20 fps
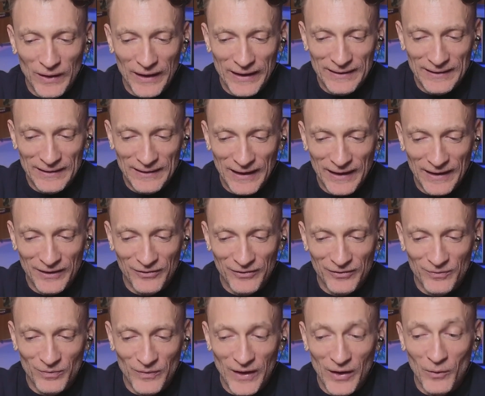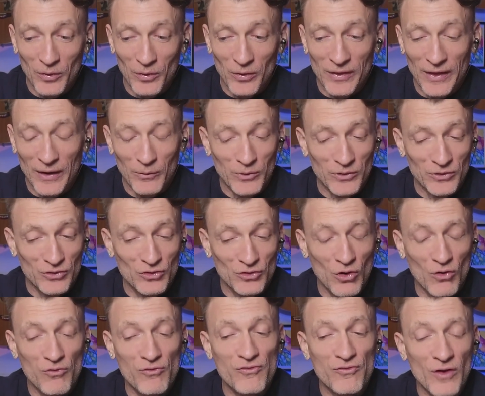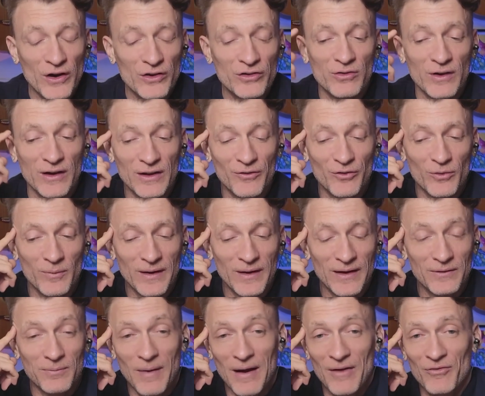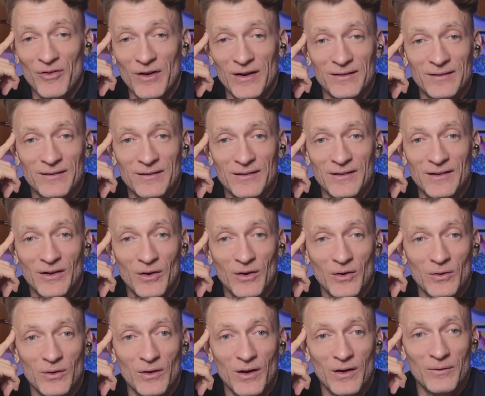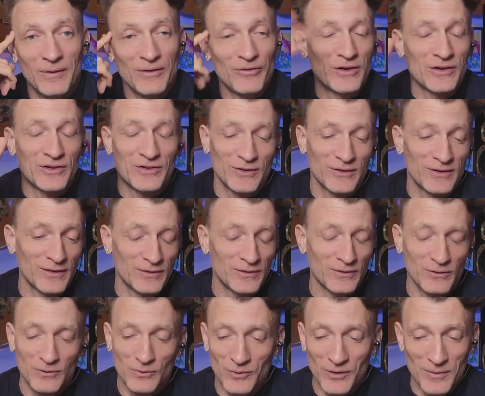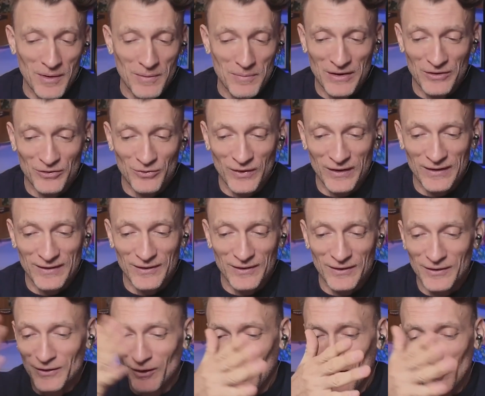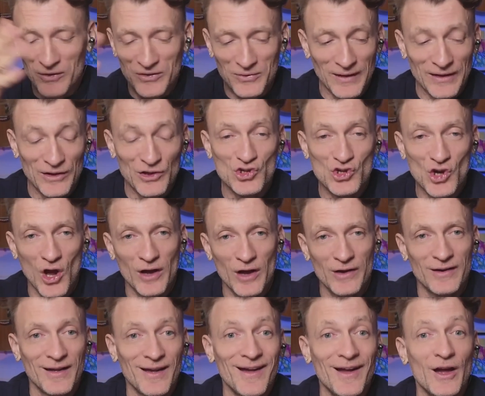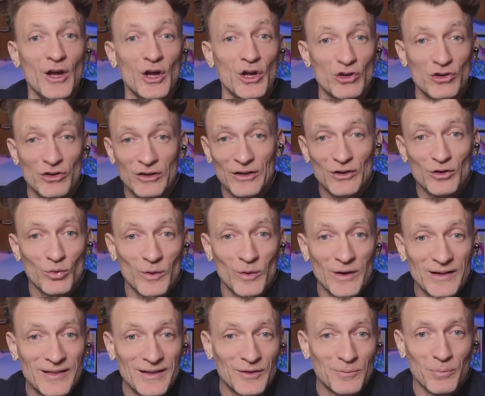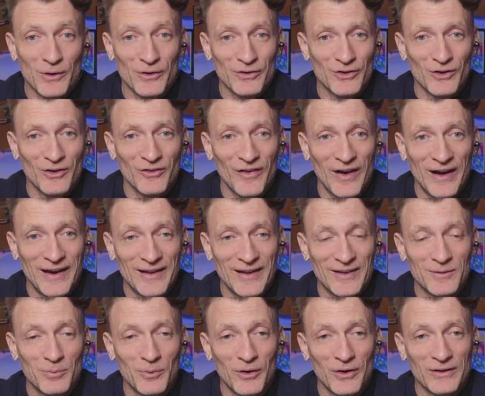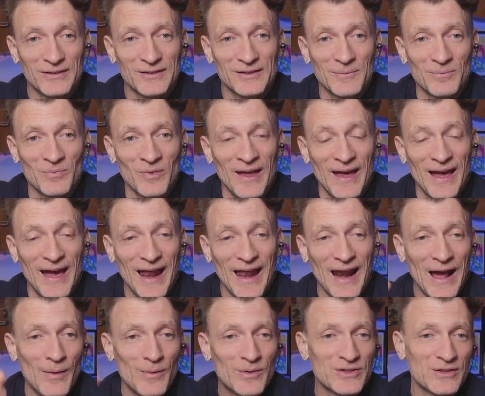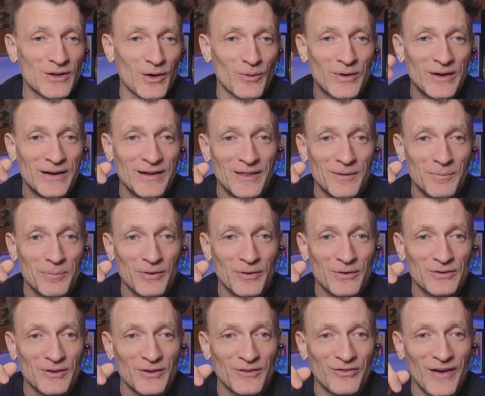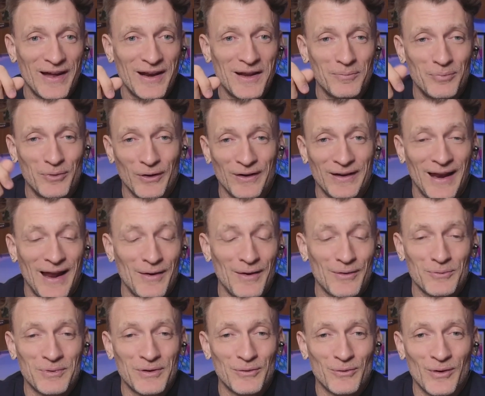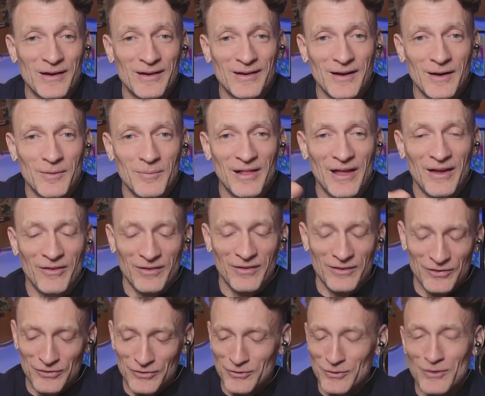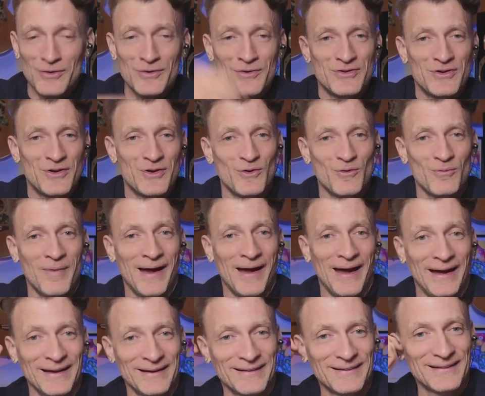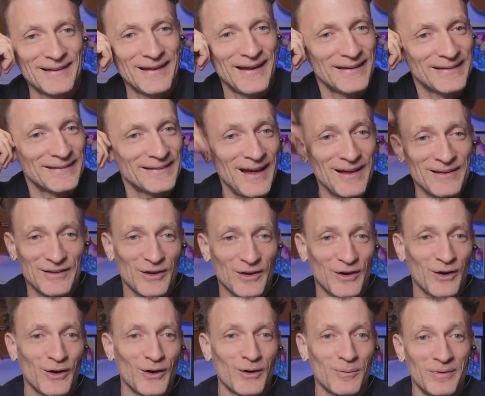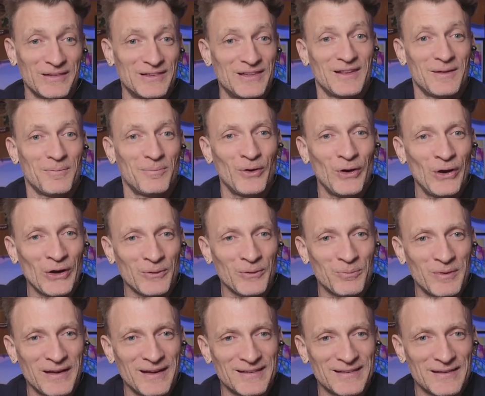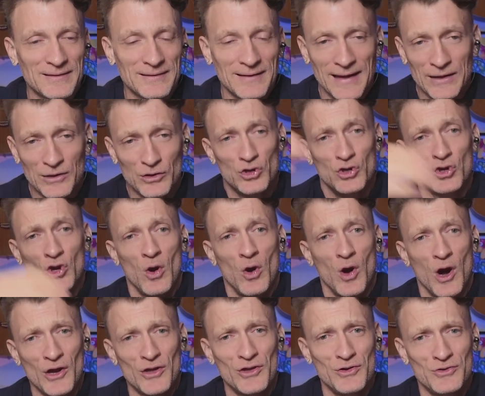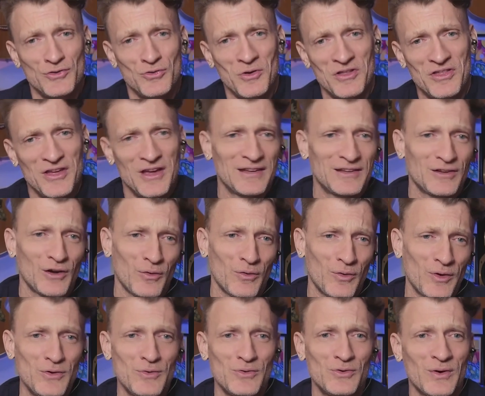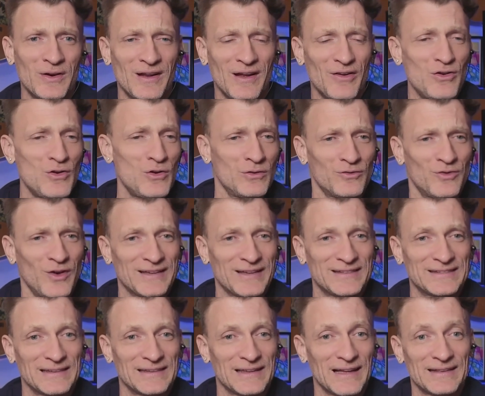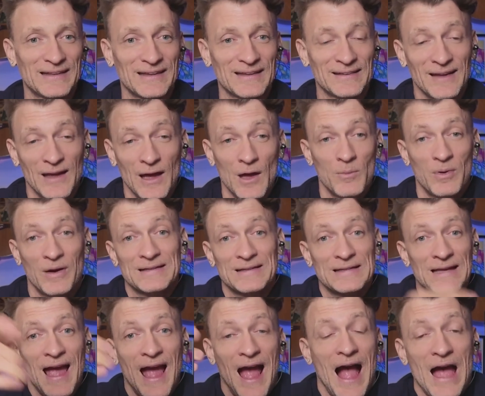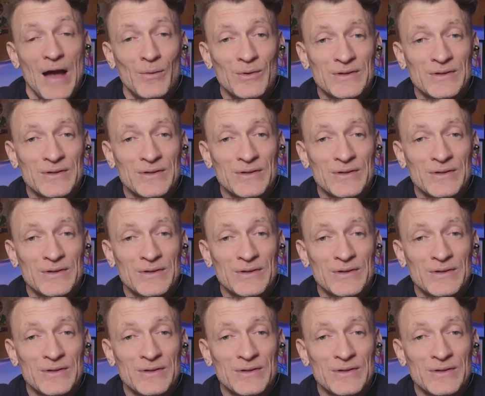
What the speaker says: late in life and that was so frustrating for me is my friend Susan, one of my best friends, always was like, Sean, you need to read these personal finance books. And I would start reading the personal finance book. I would be reading and be like, screw you, man. Like, not to her, but to the book, because it's like, are you doing this? Are you investing like this? Because I